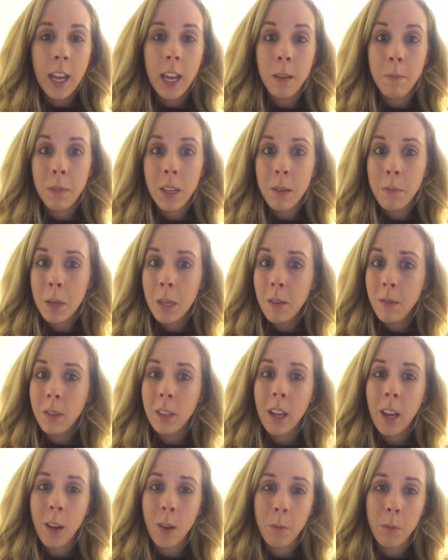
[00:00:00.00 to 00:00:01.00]
and maybe
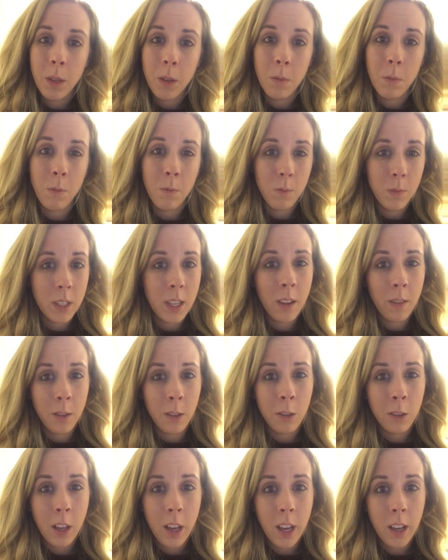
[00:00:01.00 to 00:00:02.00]
even help them save
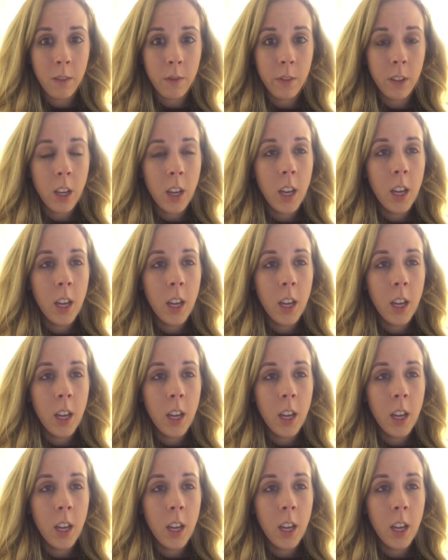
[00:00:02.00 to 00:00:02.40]
their life.